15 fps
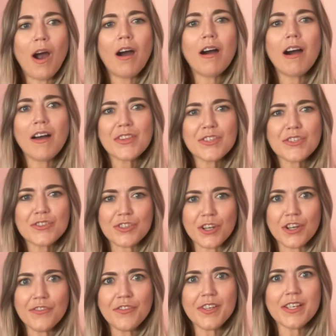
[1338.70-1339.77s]
on the
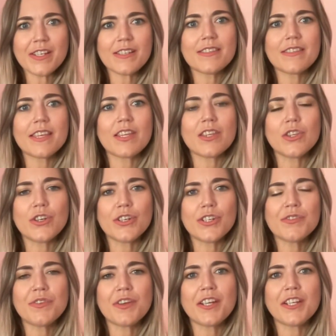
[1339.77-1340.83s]
surface, it
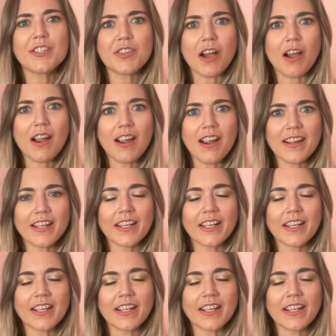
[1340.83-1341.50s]
looks very dark,